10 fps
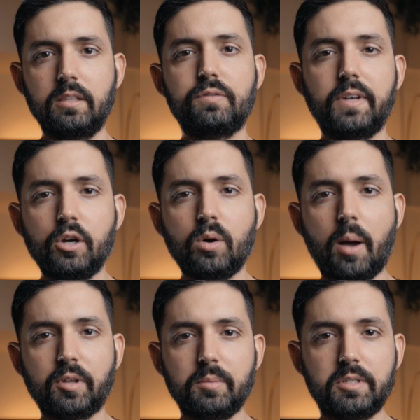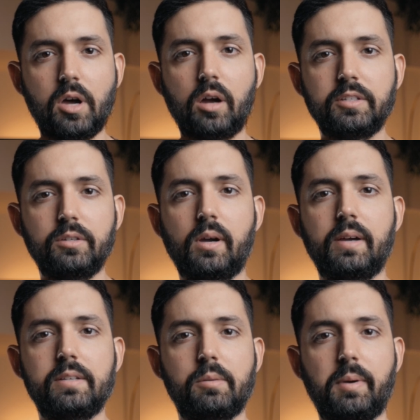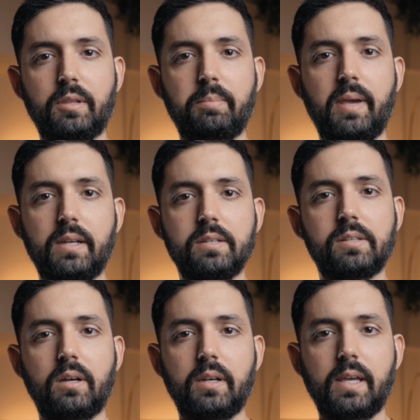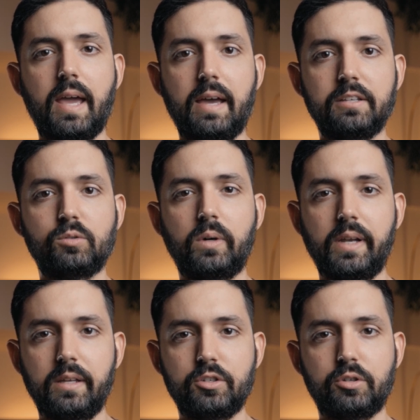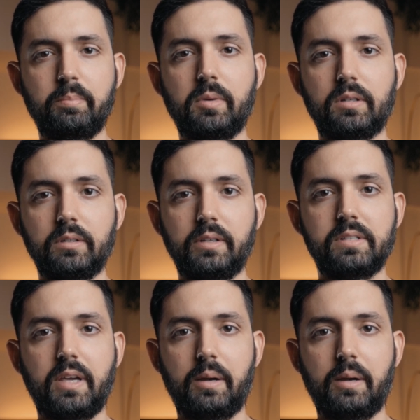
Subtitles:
In this video, I'm going to be talking to you guys about the Panasonic S1H mirrorless